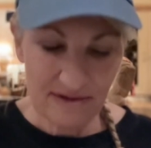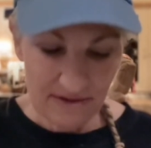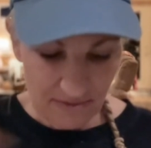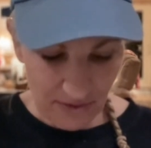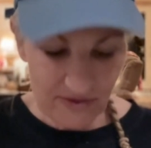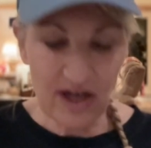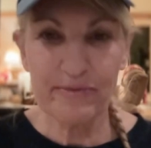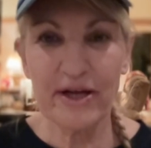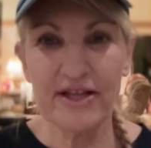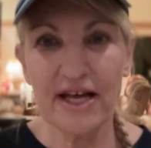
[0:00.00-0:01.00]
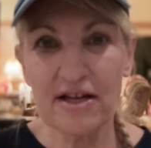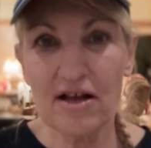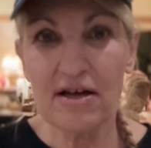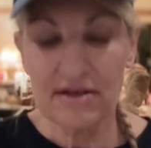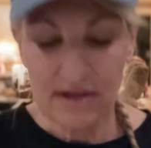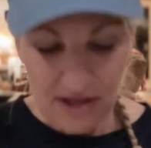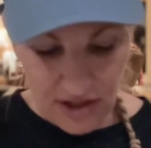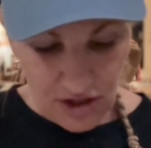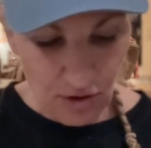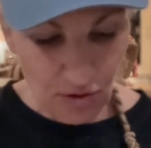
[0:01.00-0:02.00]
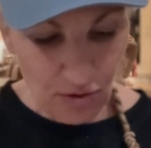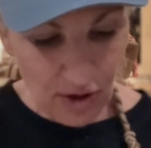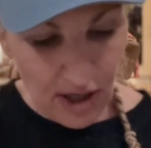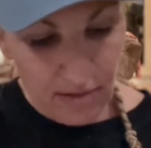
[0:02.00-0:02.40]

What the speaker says: We've talked about that a lot. So